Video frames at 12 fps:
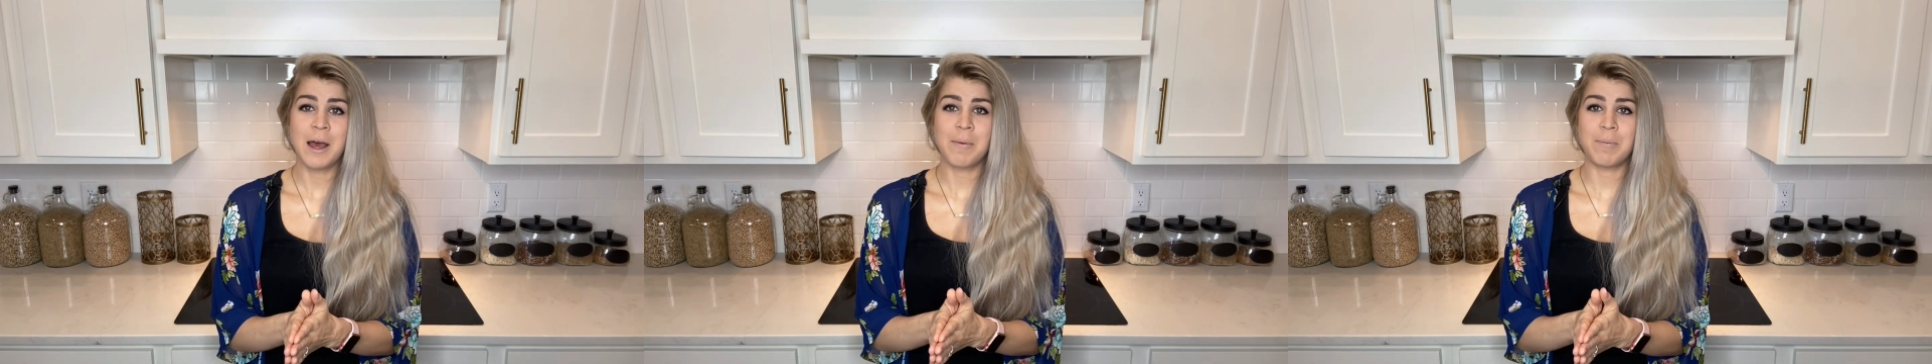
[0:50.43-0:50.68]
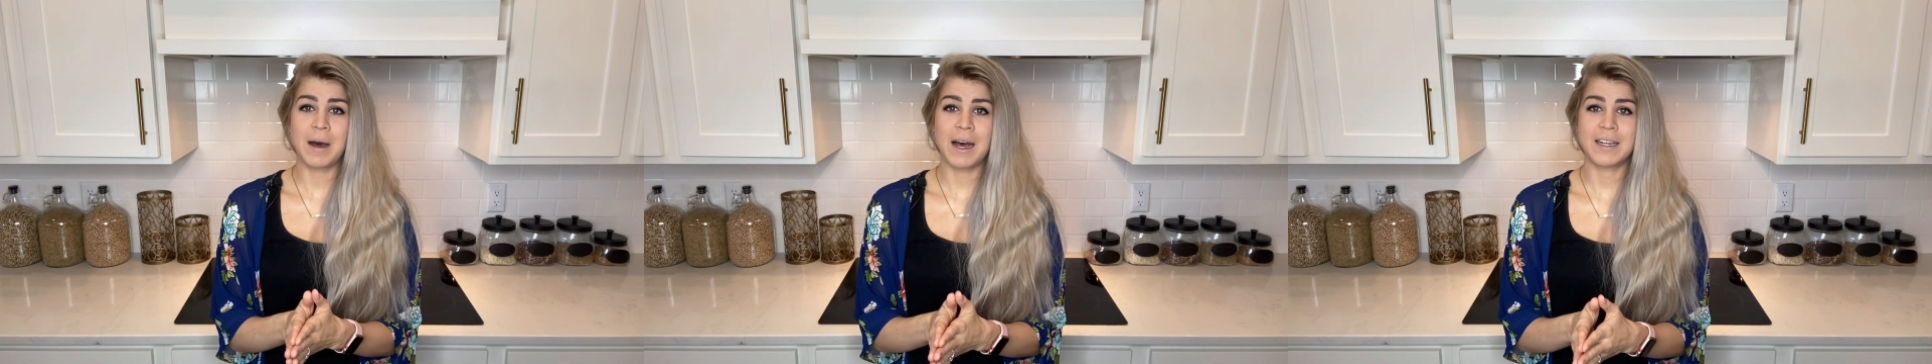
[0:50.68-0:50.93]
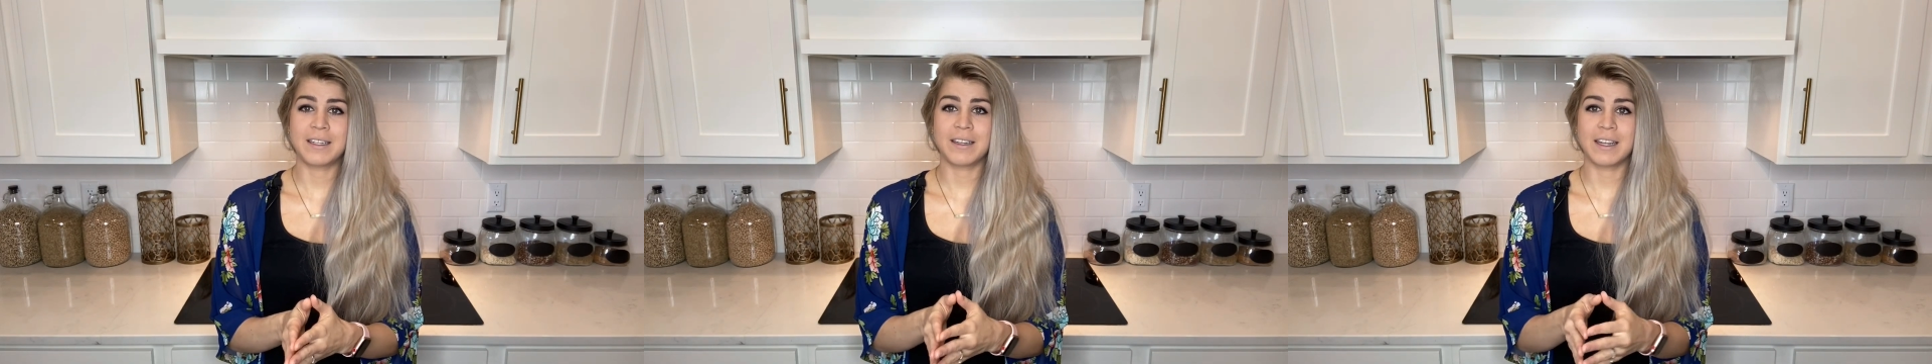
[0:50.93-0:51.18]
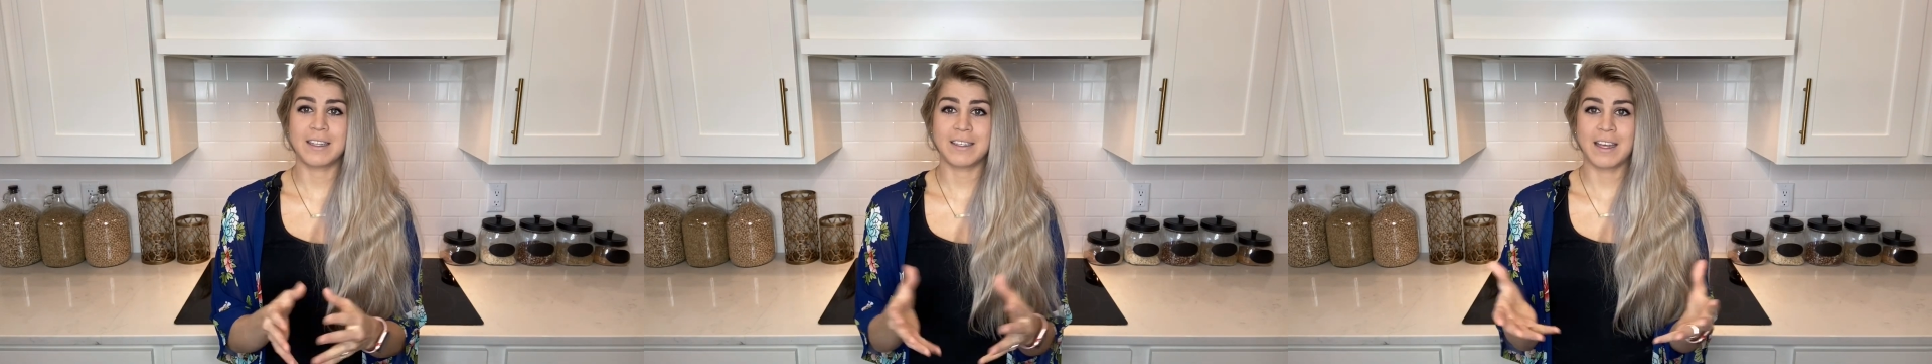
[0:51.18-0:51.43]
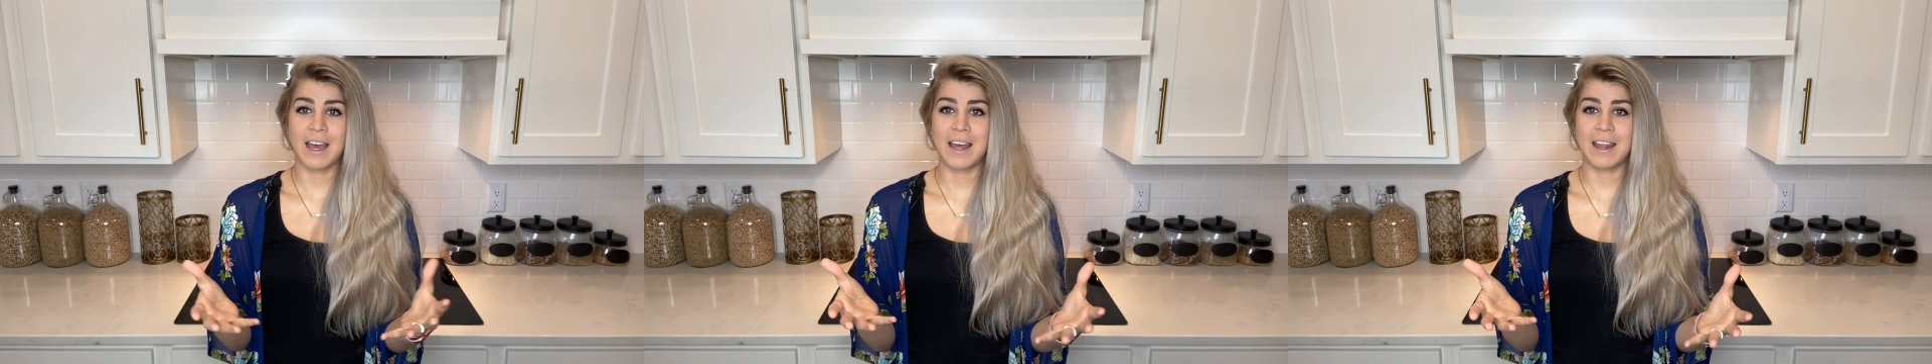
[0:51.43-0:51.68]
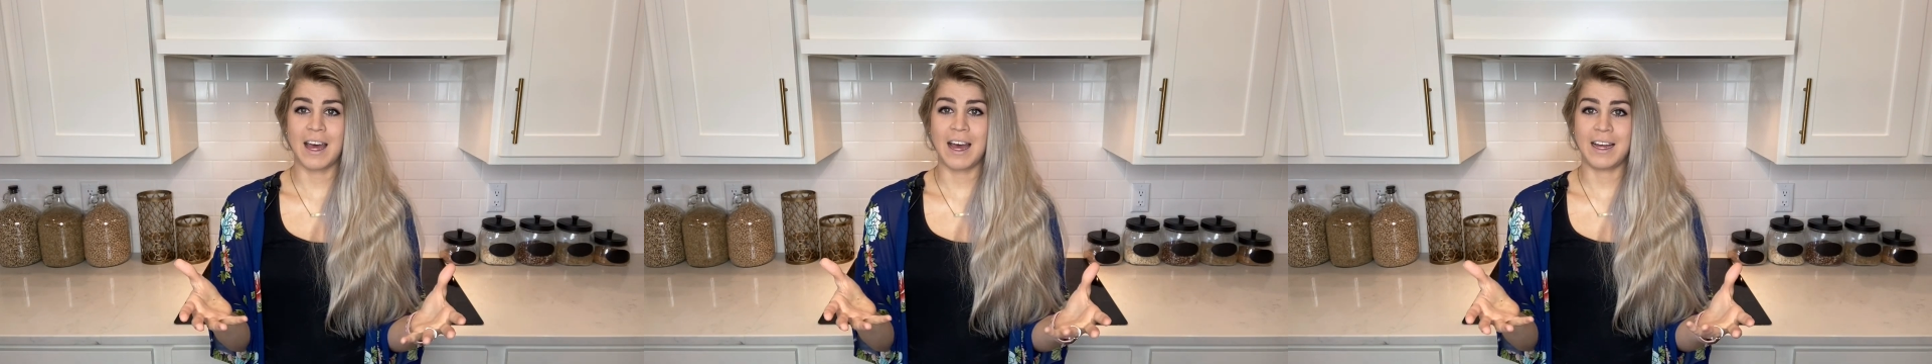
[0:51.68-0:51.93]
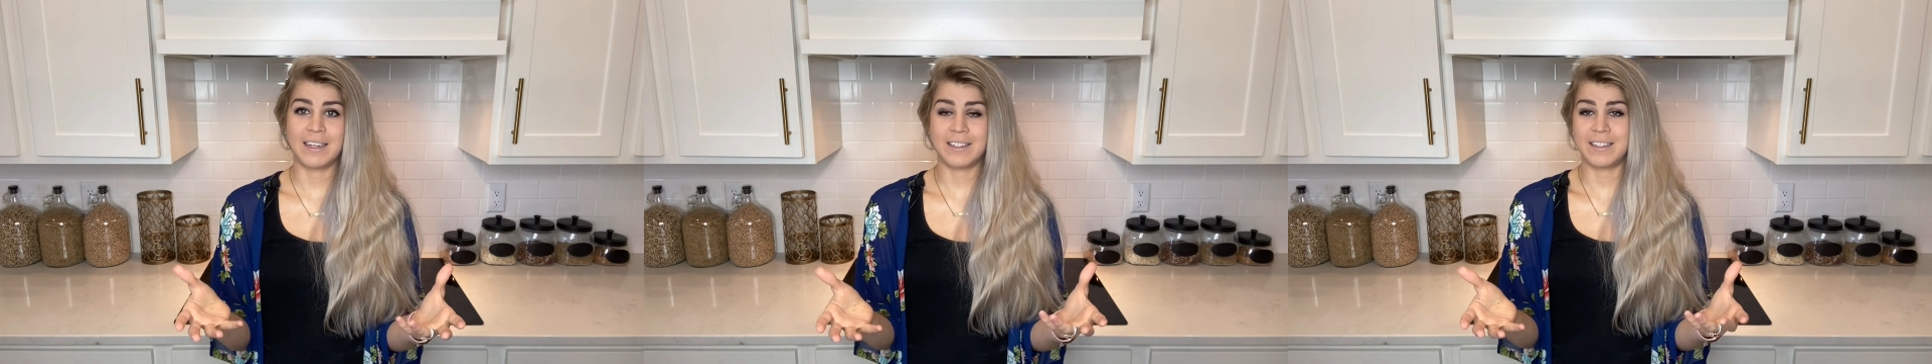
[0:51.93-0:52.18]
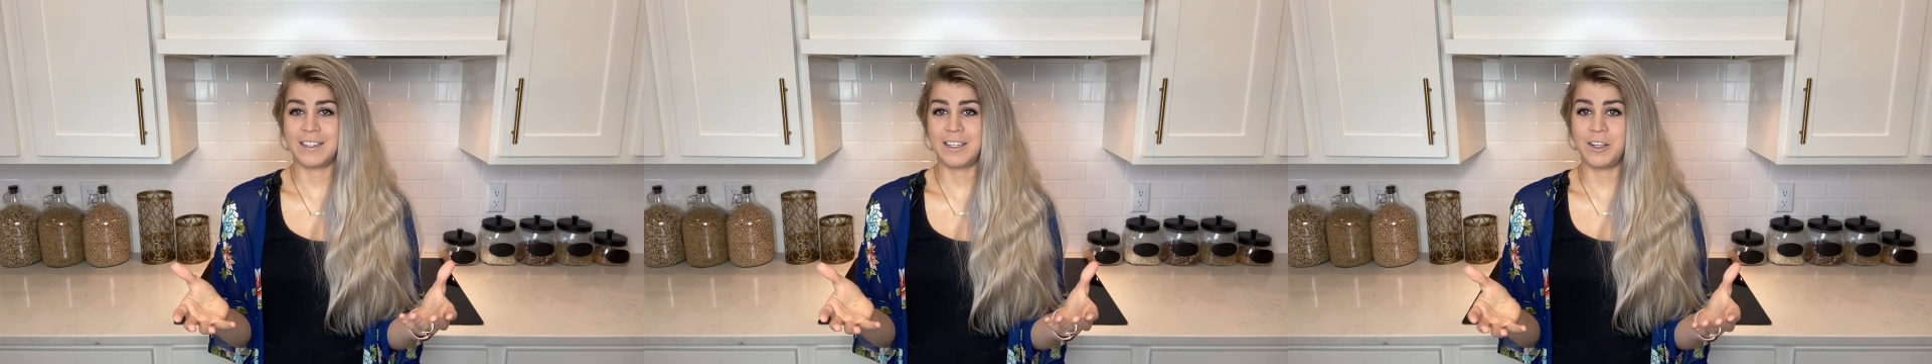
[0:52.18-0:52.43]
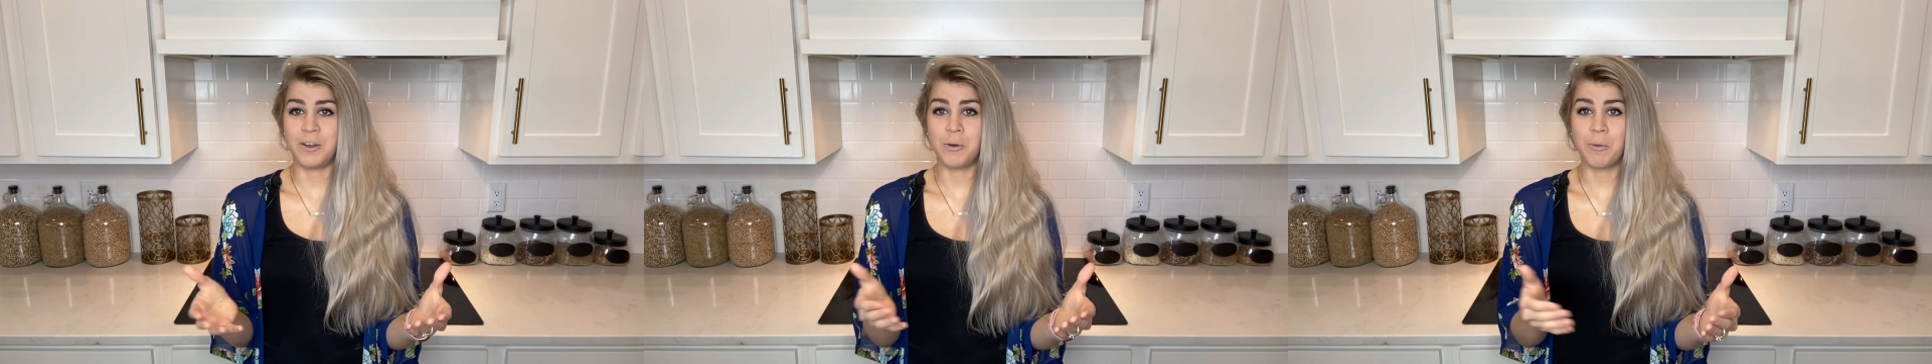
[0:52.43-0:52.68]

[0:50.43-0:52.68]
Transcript: but let's say that you